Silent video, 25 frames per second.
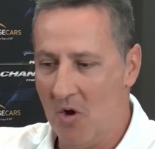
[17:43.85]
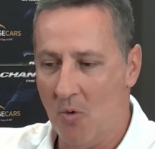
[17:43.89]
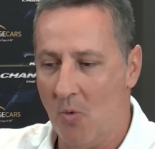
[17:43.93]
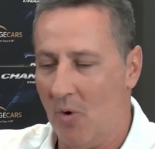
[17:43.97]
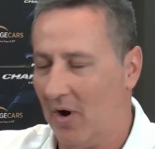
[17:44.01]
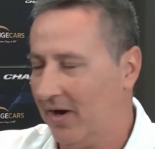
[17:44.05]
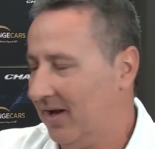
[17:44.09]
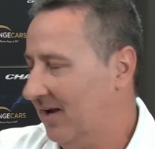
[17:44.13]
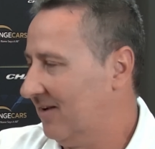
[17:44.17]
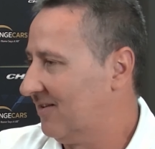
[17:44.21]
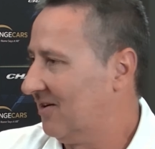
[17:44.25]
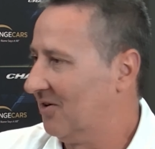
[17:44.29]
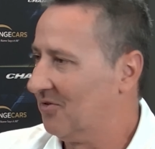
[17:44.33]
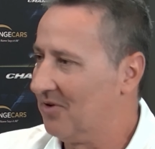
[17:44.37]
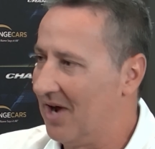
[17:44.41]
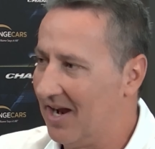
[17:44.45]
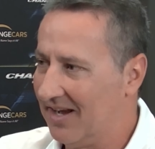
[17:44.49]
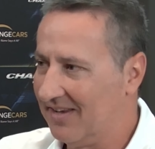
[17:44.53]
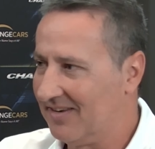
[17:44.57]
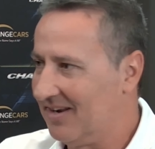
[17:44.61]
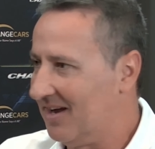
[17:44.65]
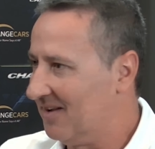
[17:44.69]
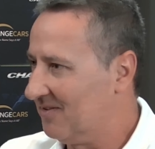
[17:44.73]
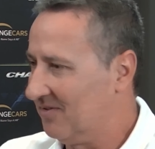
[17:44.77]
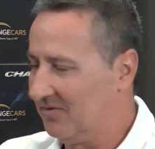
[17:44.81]
What is the right
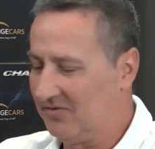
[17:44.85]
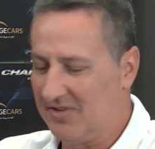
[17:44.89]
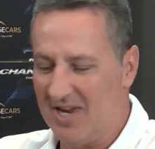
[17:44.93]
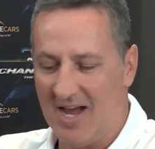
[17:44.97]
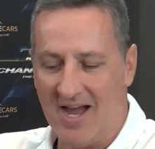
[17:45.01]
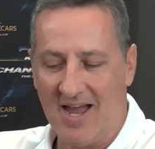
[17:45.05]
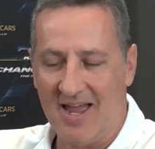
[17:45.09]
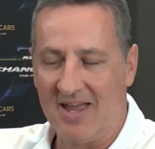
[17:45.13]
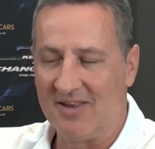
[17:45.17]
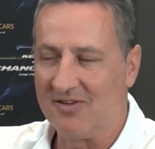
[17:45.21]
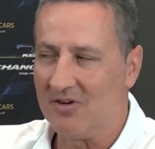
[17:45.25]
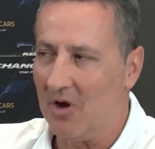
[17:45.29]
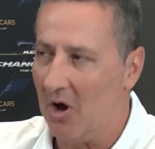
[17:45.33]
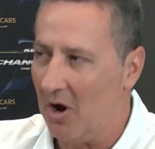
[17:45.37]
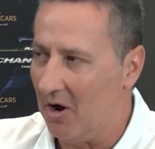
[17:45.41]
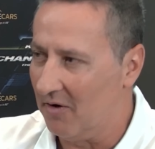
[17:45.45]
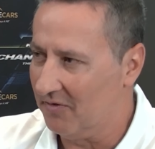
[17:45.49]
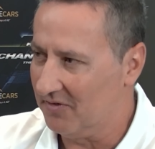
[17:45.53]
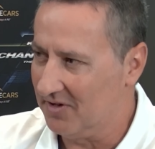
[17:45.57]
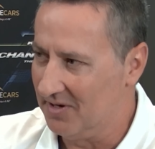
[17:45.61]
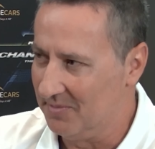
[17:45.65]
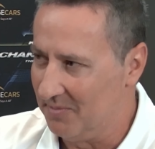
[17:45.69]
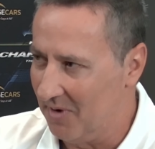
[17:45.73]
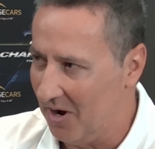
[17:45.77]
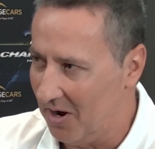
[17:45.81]
size of tires
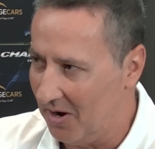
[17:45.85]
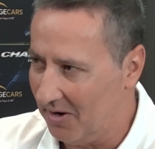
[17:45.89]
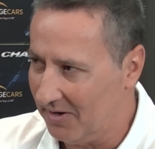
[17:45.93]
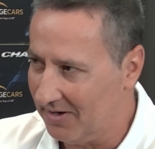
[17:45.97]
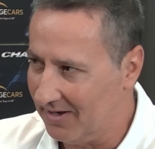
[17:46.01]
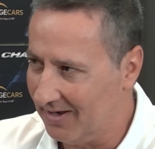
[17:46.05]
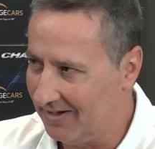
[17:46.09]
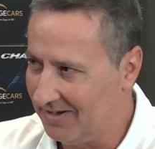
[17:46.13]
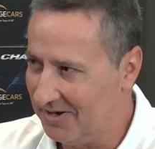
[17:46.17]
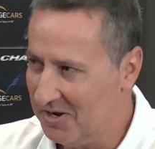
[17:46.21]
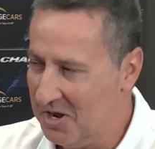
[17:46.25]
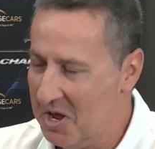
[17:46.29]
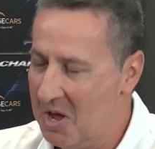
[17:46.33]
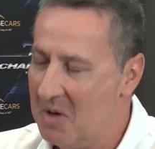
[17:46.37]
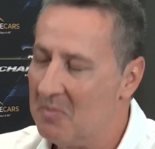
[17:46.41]
aftermarket?